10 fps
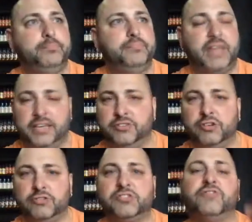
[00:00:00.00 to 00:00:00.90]
thank you,
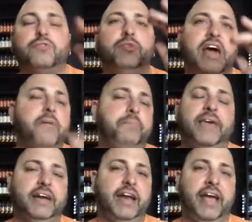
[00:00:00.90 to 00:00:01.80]
Joseph, without
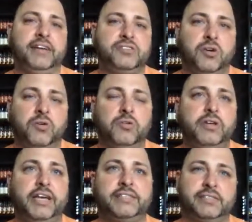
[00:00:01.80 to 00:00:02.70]
being an asshole,
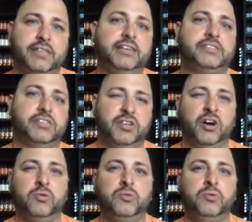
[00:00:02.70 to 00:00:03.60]
it's nice to
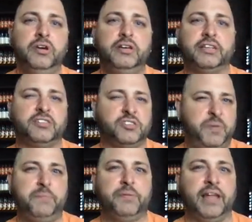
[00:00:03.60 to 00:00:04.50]
know that there's
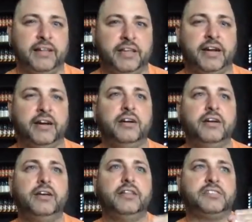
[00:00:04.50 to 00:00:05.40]
people out there
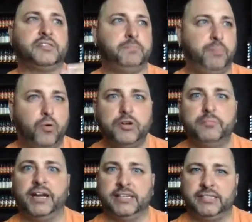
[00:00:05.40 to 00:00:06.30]
that support
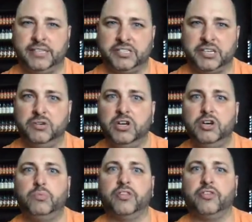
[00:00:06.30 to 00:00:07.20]
my decision,
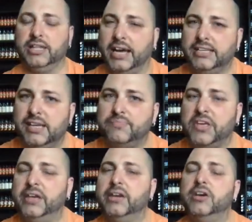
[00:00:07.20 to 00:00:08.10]
whether I like
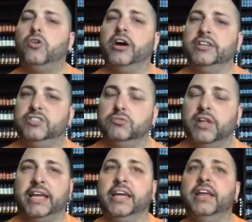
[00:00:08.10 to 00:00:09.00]
something or I don't
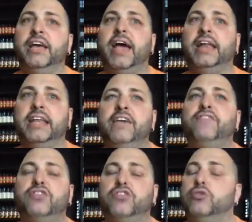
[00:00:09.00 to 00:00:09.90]
like it. And
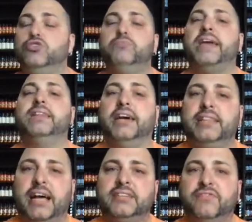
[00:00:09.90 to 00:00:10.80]
even though you may like
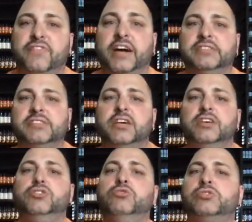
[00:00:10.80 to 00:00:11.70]
that device,
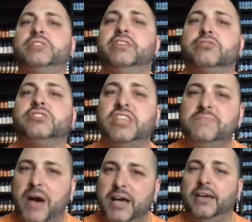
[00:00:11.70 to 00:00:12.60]
you still see
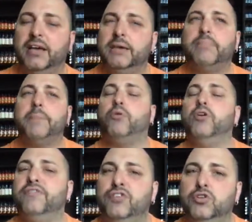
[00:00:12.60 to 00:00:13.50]
my my
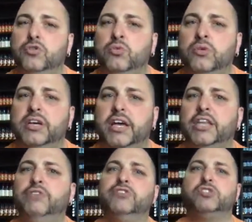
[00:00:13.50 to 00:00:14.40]
point of view and
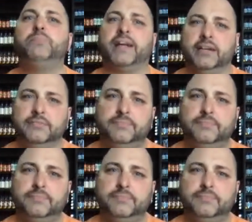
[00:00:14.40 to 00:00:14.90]
you respect it.